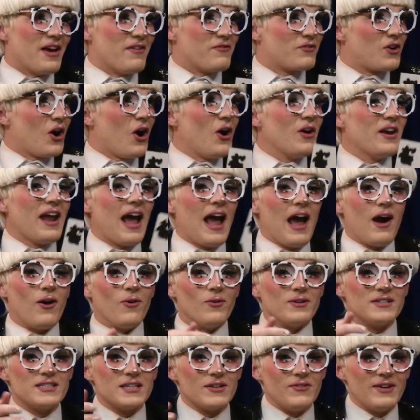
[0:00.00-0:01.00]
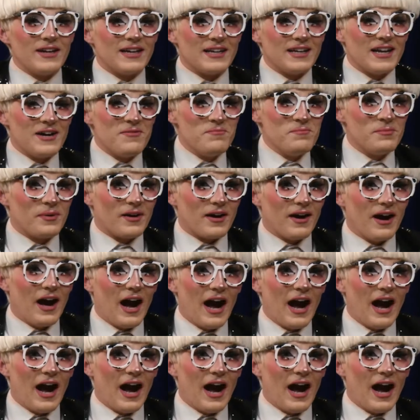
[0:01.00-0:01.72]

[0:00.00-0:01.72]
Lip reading: they've gone out doing a number,